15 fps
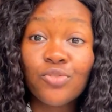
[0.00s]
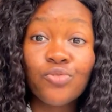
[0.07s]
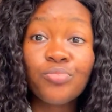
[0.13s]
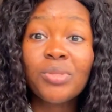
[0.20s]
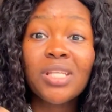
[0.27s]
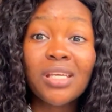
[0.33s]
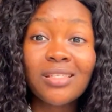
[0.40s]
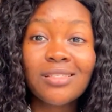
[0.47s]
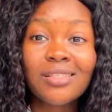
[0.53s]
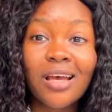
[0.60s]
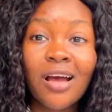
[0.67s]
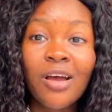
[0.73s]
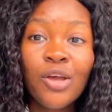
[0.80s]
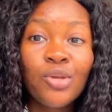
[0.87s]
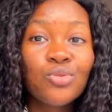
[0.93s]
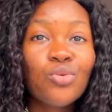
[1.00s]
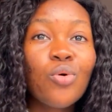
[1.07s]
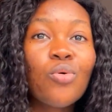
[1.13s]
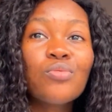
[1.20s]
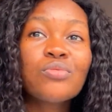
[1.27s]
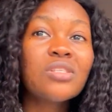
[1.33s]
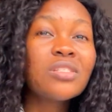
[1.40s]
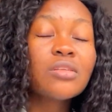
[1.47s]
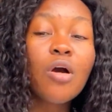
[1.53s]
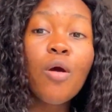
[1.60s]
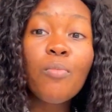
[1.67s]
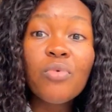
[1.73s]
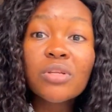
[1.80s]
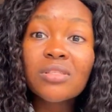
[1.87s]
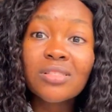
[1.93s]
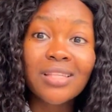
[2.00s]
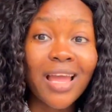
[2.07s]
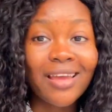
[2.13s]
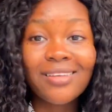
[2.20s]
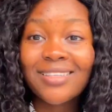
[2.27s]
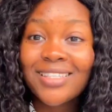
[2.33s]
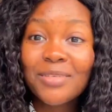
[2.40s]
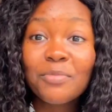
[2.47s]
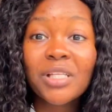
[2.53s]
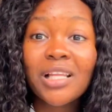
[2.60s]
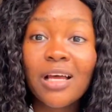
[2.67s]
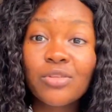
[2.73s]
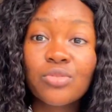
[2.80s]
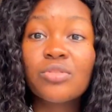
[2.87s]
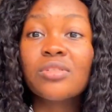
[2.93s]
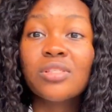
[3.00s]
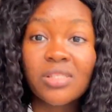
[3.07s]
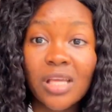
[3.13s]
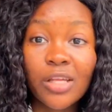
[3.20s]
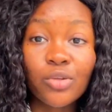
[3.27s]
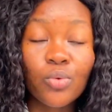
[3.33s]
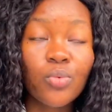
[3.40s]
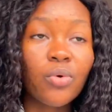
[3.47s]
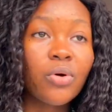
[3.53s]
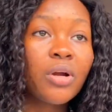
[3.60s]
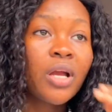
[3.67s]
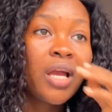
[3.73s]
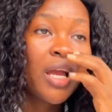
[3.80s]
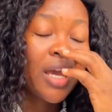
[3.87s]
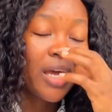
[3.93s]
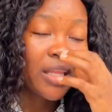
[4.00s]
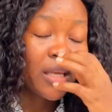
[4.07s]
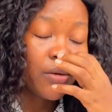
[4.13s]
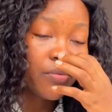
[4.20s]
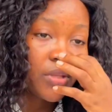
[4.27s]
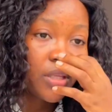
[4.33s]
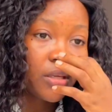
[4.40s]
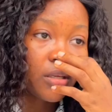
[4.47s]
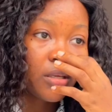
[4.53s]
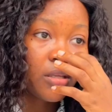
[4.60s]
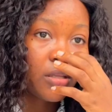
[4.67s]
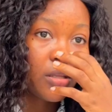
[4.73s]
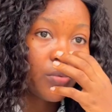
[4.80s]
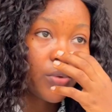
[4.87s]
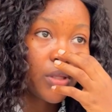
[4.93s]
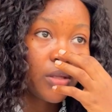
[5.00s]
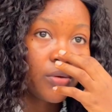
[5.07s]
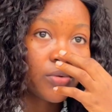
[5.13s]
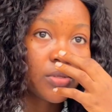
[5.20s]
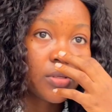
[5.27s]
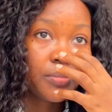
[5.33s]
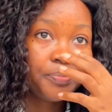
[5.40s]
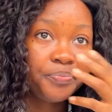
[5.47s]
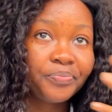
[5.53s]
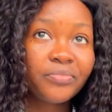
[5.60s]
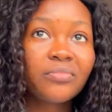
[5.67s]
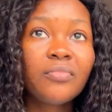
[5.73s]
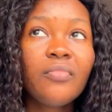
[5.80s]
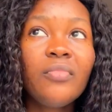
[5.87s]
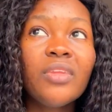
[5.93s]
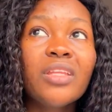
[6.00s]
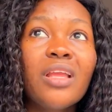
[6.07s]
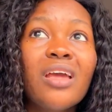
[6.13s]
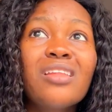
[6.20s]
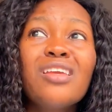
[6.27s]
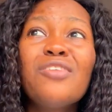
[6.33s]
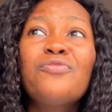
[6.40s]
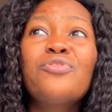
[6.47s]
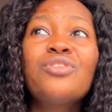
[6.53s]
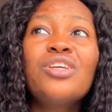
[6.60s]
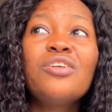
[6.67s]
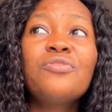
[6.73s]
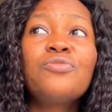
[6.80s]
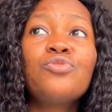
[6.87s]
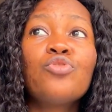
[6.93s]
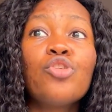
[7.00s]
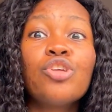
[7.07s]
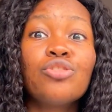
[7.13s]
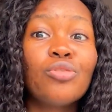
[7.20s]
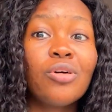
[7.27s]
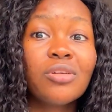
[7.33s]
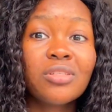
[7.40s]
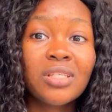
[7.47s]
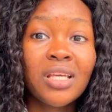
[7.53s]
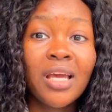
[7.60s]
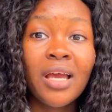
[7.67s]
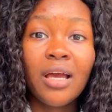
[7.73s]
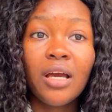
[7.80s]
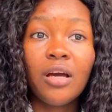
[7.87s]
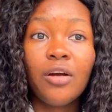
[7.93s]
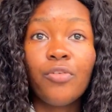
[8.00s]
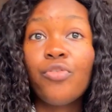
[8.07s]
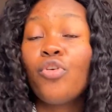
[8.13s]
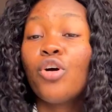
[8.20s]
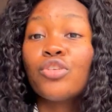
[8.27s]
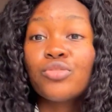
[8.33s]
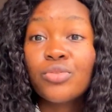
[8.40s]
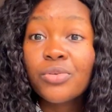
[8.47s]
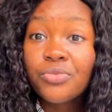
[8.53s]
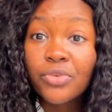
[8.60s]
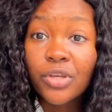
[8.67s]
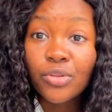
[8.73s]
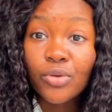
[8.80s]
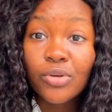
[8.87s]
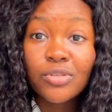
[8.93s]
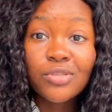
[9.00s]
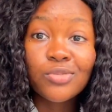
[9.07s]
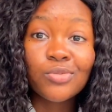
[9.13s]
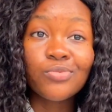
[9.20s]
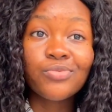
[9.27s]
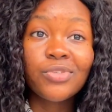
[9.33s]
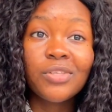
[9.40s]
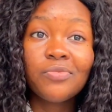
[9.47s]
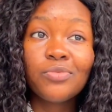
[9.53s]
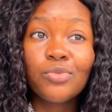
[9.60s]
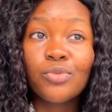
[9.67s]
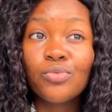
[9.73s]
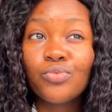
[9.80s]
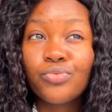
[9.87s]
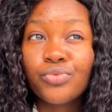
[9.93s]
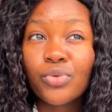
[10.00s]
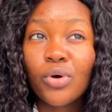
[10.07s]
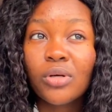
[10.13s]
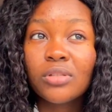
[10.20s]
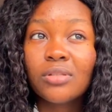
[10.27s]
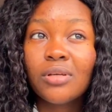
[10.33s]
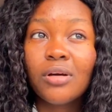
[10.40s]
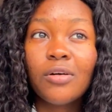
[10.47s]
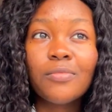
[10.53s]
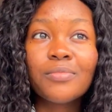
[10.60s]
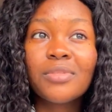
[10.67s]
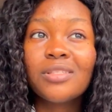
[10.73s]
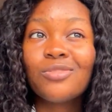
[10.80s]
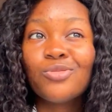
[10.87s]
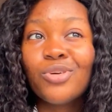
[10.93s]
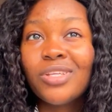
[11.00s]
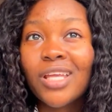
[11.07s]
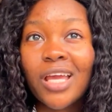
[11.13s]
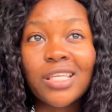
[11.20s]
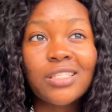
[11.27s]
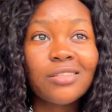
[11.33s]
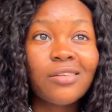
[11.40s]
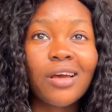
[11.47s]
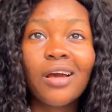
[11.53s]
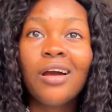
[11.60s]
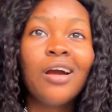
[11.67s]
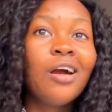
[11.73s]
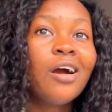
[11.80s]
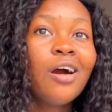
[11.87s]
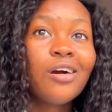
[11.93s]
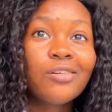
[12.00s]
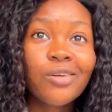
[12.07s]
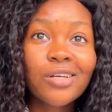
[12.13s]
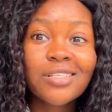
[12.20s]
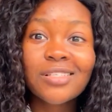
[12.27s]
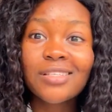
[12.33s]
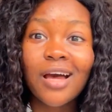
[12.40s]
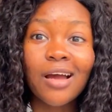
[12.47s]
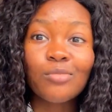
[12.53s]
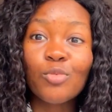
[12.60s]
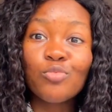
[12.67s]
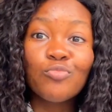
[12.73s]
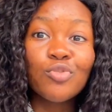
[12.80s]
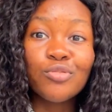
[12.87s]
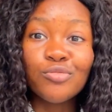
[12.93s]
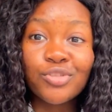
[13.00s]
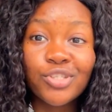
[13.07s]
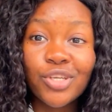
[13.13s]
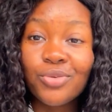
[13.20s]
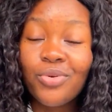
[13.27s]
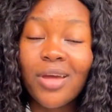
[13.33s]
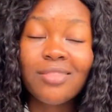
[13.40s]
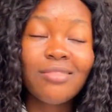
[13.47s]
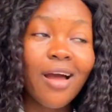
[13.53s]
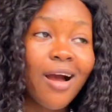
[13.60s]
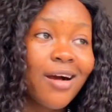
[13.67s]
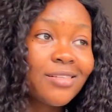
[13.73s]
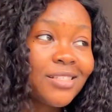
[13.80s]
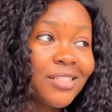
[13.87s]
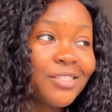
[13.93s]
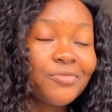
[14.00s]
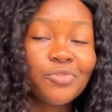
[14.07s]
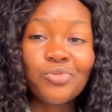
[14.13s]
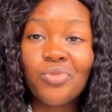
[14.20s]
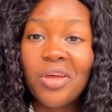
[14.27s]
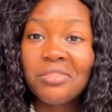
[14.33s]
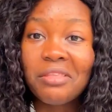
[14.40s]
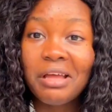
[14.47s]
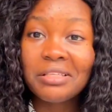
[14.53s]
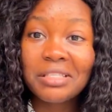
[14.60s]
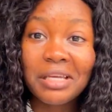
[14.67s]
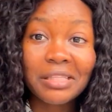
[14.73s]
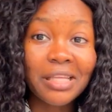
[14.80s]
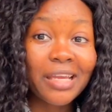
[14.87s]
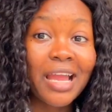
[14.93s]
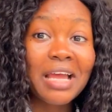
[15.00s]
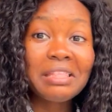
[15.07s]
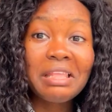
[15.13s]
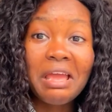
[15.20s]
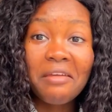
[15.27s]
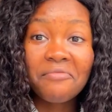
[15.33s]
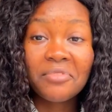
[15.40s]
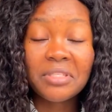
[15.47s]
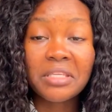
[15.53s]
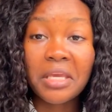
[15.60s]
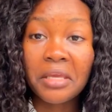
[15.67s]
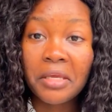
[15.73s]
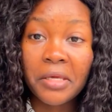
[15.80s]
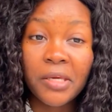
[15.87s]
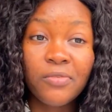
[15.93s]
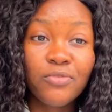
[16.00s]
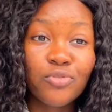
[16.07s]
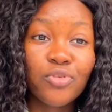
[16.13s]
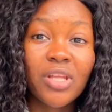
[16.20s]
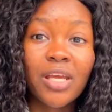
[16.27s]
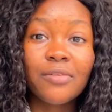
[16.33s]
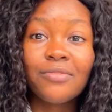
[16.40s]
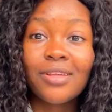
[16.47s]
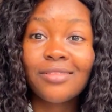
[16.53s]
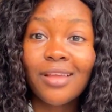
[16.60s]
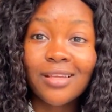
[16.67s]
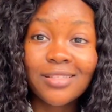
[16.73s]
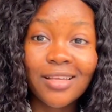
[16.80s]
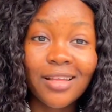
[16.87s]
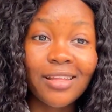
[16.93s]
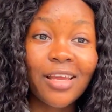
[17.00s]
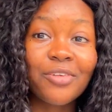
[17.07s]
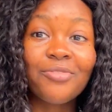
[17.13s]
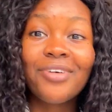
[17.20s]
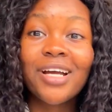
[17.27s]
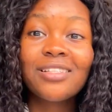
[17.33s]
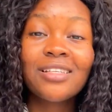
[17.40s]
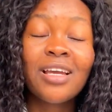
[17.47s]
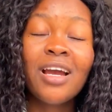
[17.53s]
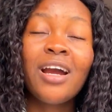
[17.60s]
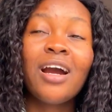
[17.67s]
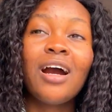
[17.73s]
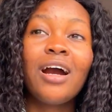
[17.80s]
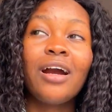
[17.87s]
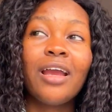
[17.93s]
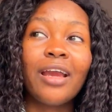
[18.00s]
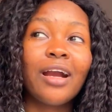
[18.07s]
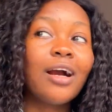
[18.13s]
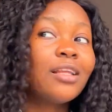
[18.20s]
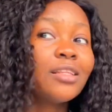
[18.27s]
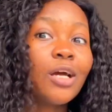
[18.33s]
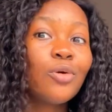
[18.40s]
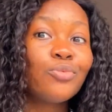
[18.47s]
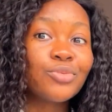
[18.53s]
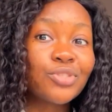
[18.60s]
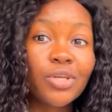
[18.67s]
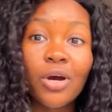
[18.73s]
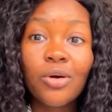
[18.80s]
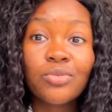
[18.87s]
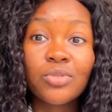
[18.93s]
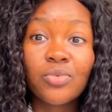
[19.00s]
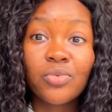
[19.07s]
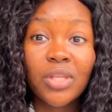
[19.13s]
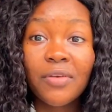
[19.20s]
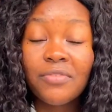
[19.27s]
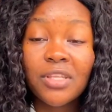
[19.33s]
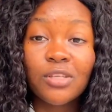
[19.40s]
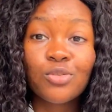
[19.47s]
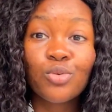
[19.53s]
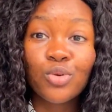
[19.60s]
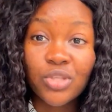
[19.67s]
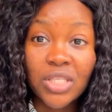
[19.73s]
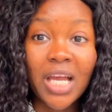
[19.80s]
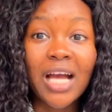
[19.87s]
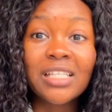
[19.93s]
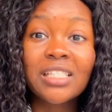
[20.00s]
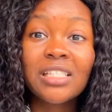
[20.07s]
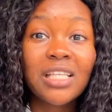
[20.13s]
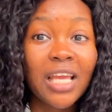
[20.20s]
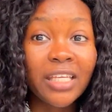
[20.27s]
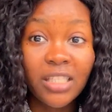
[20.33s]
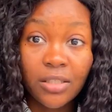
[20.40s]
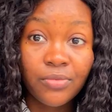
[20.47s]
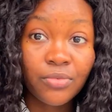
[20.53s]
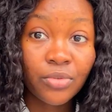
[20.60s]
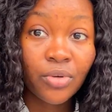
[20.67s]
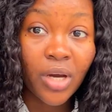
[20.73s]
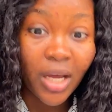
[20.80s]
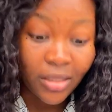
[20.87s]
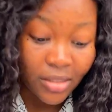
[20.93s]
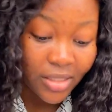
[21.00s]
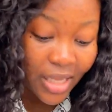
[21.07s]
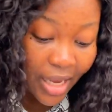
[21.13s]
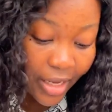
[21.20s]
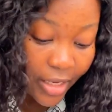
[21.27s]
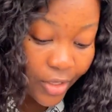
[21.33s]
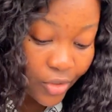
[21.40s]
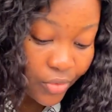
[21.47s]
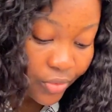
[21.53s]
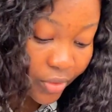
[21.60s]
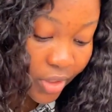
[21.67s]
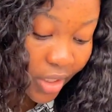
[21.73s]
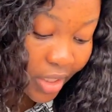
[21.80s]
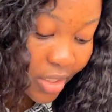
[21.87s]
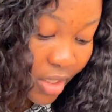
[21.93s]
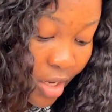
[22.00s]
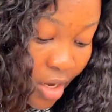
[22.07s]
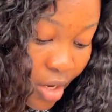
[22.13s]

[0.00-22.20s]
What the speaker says: You've been a teacher, so it's almost like similar to this nanny work and everything. Then what else? Then even if you're a nurse, of course, if you're a nurse, you've done you know, in Nigeria, nurses are gbogbo. You enter delivery, you enter theater, you enter everything. If you know that you've entered theater, you've had encounter with child, with everything, so it can actually like give you another age for that.